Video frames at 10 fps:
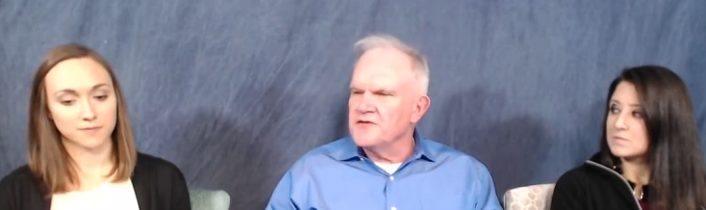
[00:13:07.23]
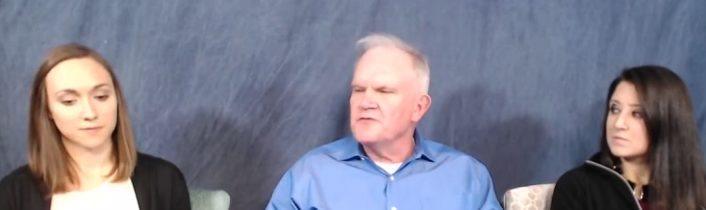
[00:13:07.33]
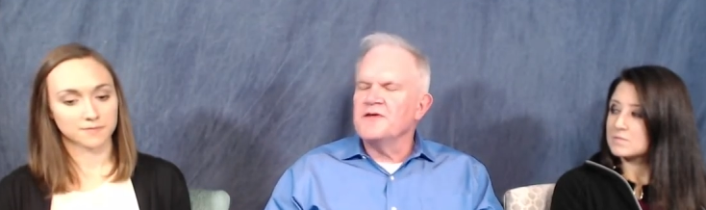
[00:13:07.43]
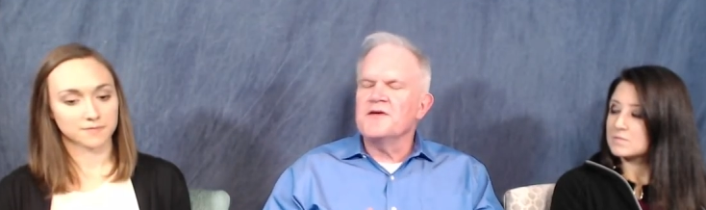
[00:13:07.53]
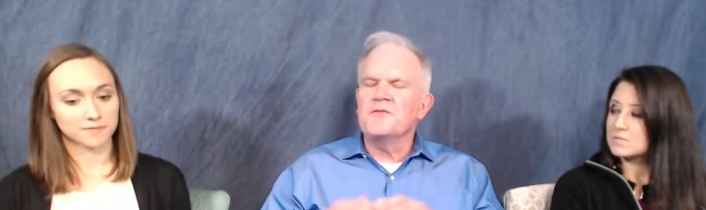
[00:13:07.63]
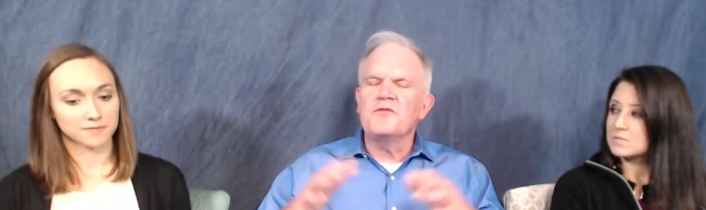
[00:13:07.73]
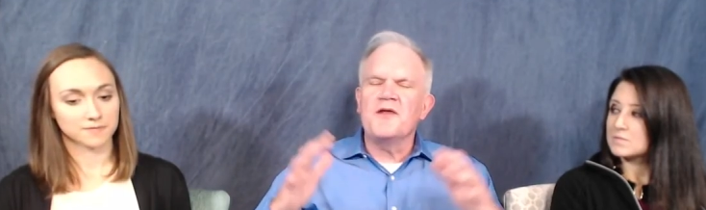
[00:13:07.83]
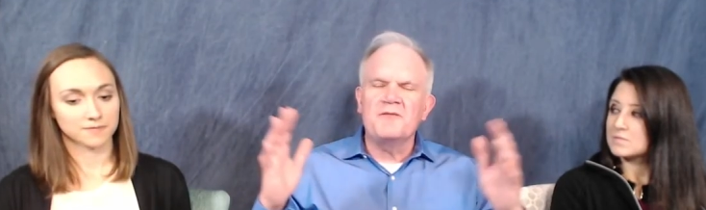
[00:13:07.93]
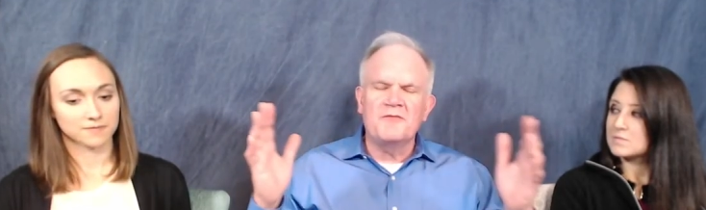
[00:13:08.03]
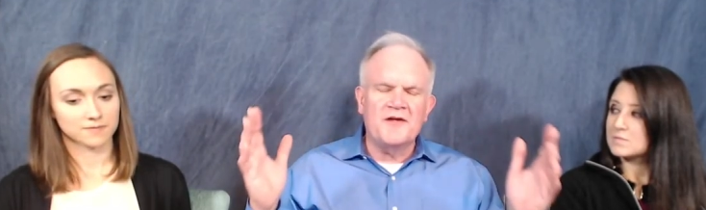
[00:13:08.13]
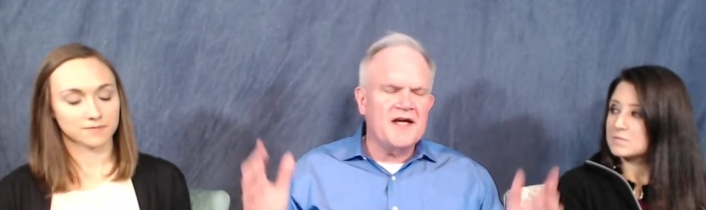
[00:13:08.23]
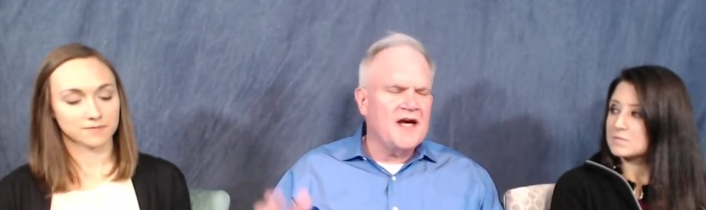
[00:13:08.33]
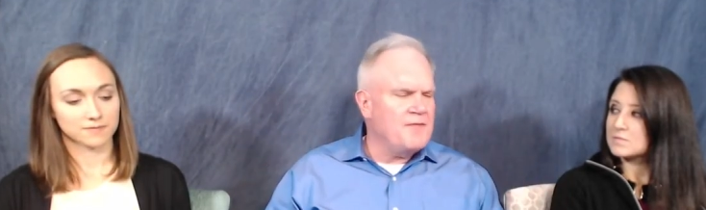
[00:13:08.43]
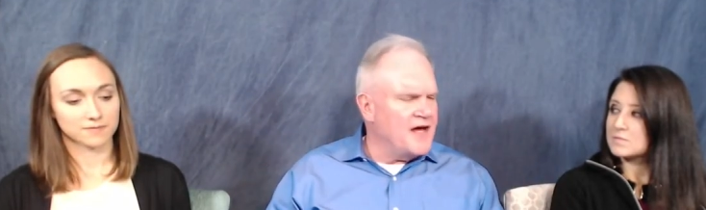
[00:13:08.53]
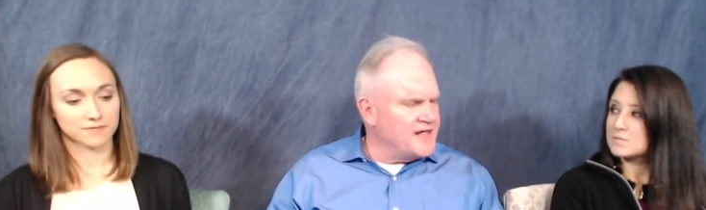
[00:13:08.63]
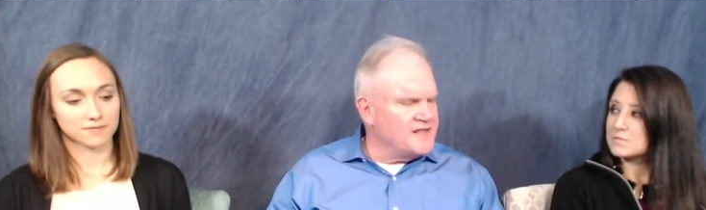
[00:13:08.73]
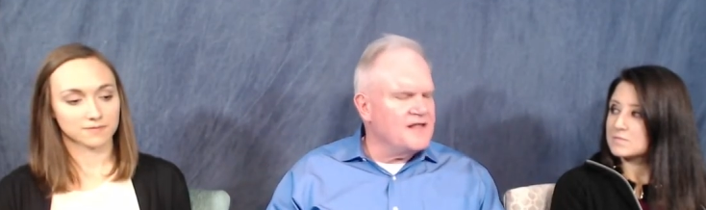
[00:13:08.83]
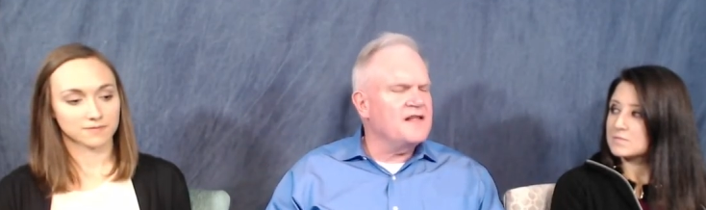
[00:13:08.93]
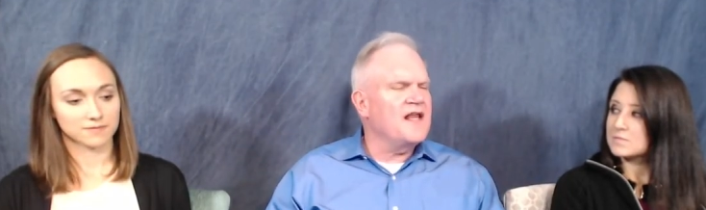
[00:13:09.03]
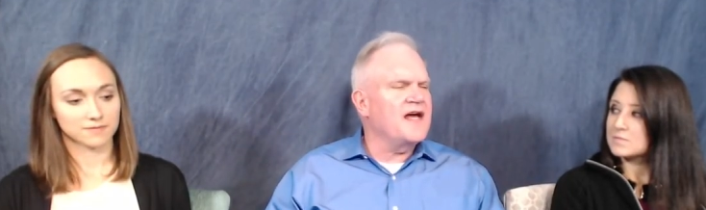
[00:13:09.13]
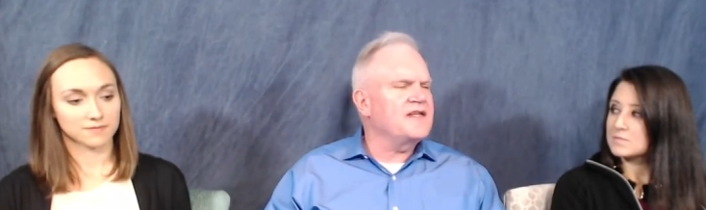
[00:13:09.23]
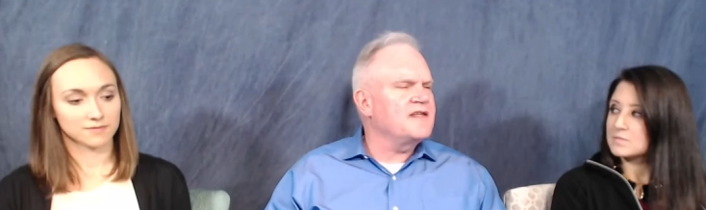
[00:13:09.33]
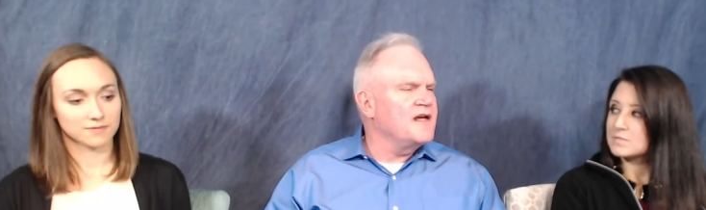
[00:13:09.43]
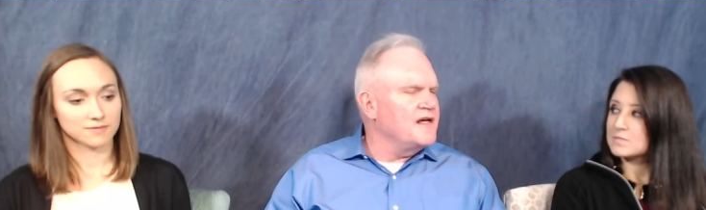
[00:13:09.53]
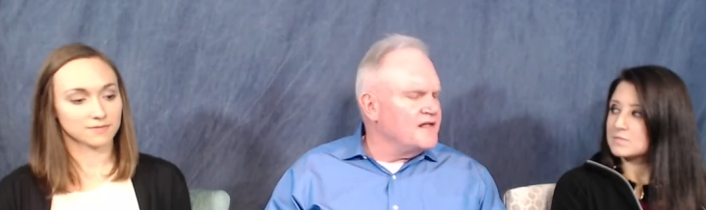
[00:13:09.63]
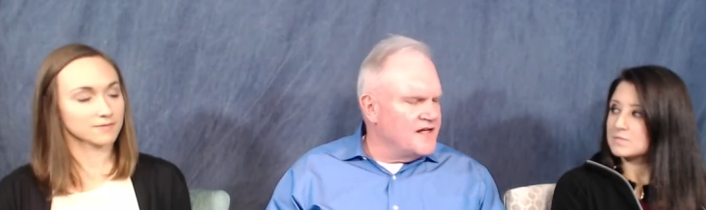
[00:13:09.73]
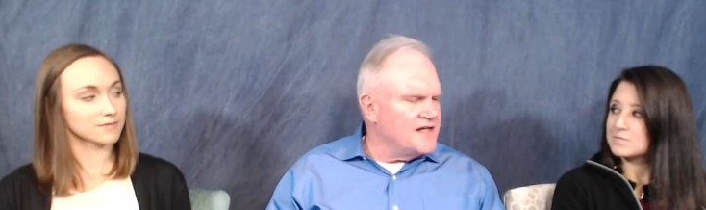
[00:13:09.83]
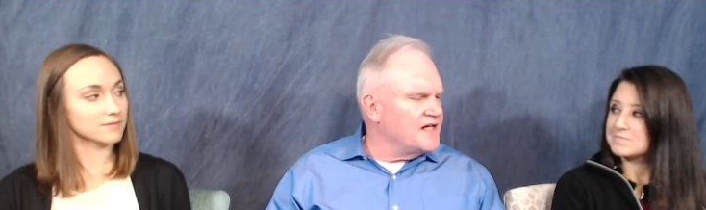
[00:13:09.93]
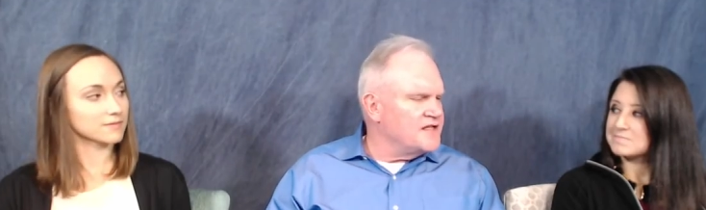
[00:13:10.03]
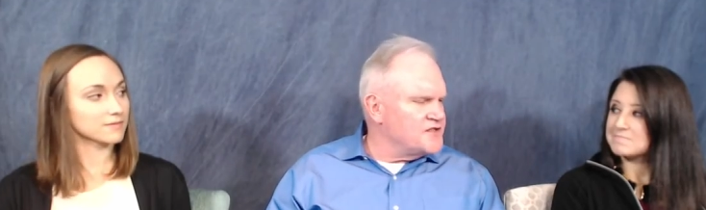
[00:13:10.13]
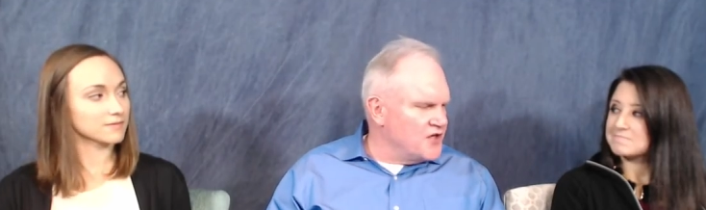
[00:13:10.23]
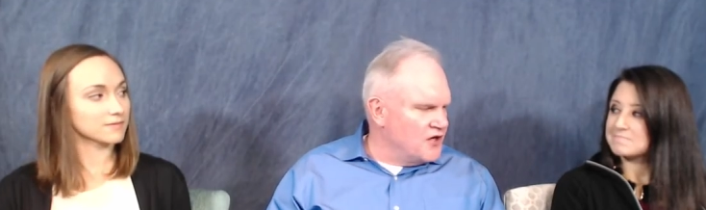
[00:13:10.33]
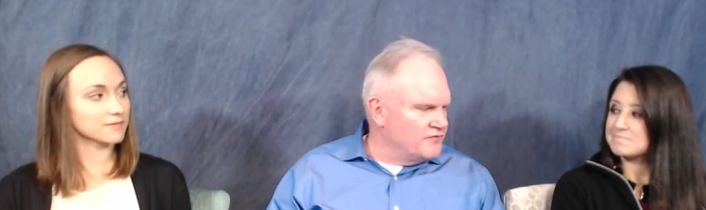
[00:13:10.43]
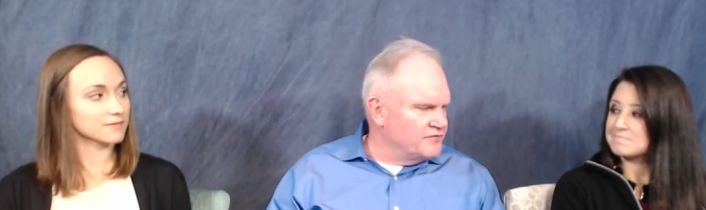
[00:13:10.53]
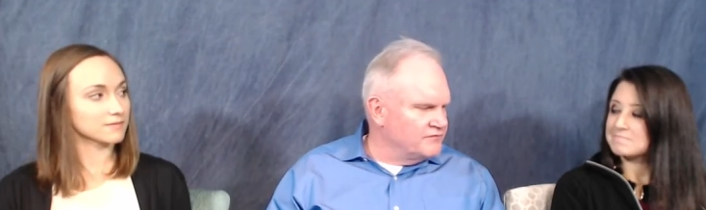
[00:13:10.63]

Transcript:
Speaker 1: When they come out into the light, then they dissolve.